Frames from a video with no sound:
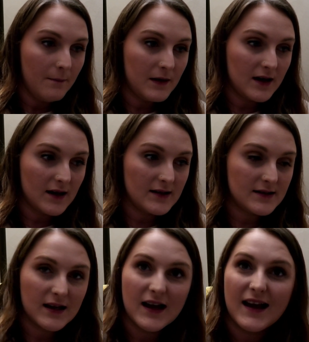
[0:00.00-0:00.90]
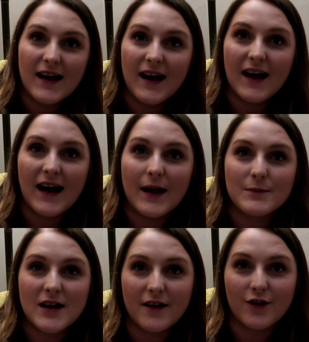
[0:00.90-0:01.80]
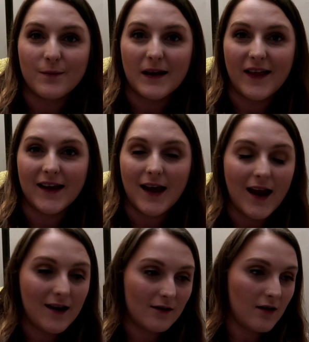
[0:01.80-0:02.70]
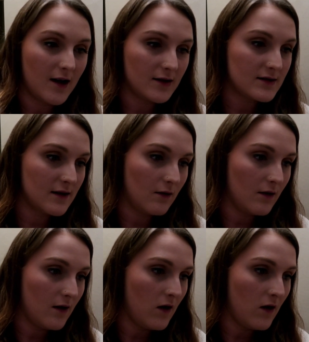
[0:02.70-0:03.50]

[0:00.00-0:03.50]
because I am tired by like 8 o'clock, so.